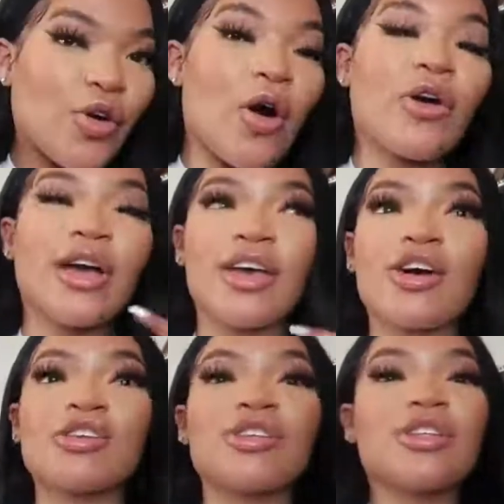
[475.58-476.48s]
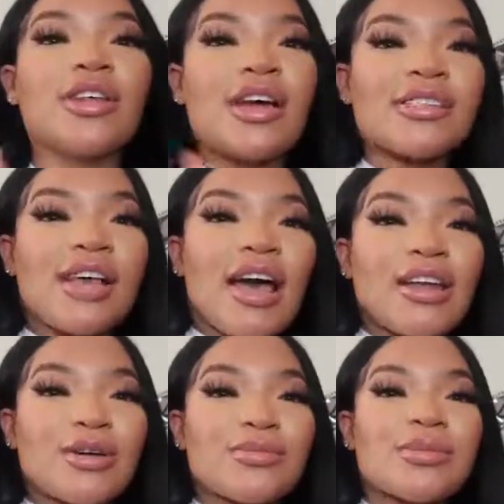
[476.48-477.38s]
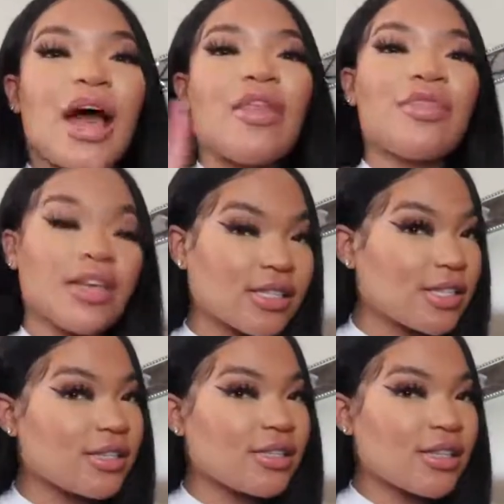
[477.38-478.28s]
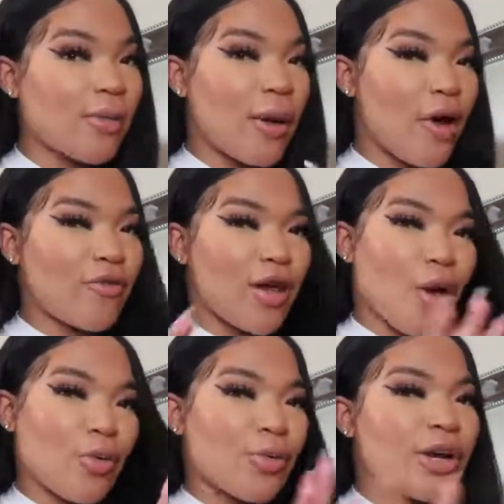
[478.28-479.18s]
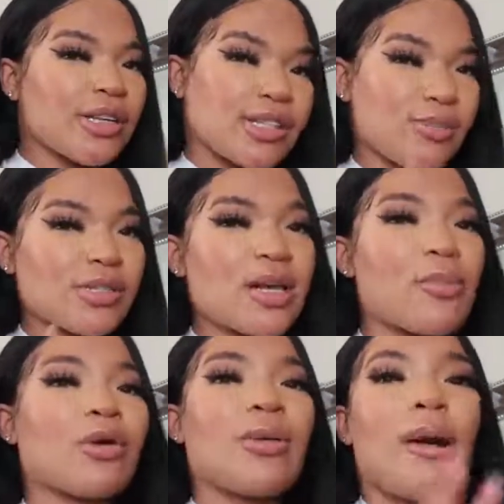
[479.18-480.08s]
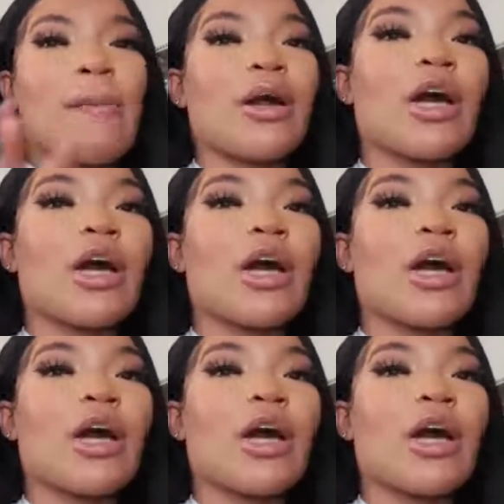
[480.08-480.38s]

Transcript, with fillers: So, okay, y'all. So, the next items. This is the type of outfit I would wear in the summertime with a pop